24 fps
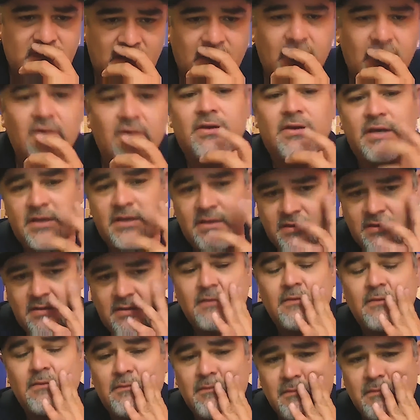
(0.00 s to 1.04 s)
Oh, okay.
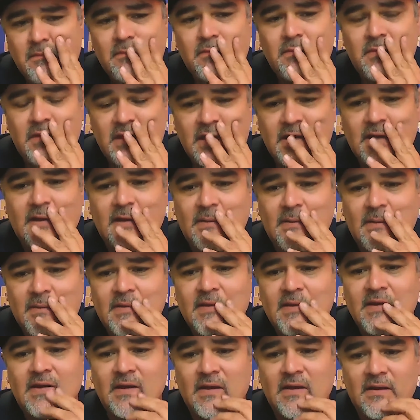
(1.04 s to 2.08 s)
Yeah,
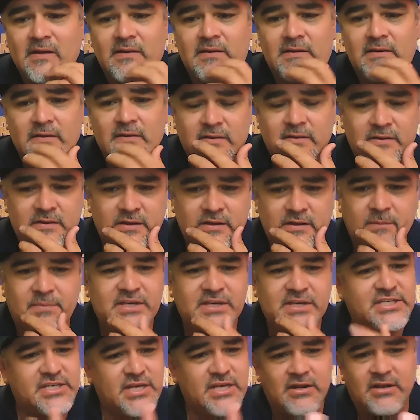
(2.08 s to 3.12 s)
yeah. No,
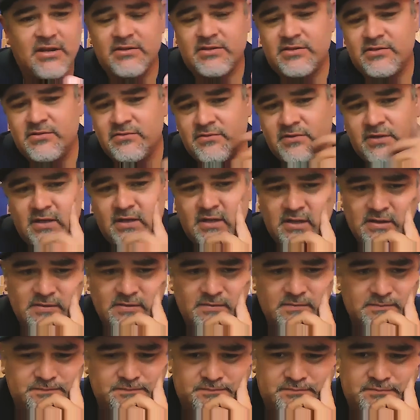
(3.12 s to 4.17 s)
big shout out to
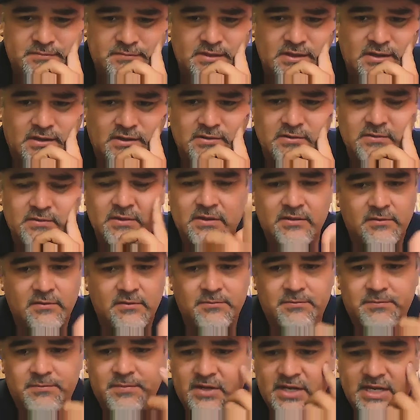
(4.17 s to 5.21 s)
all
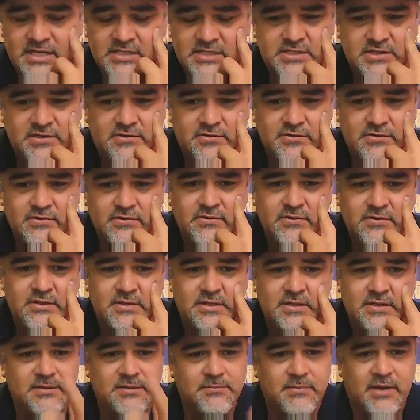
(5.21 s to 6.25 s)
the cast and crew
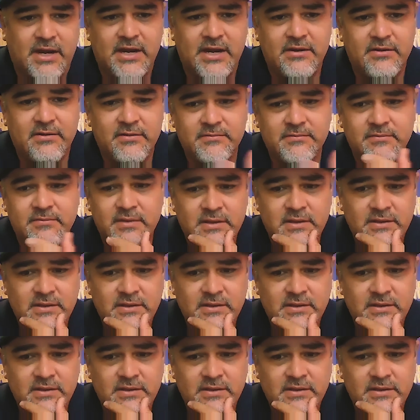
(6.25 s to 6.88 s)
and Myron.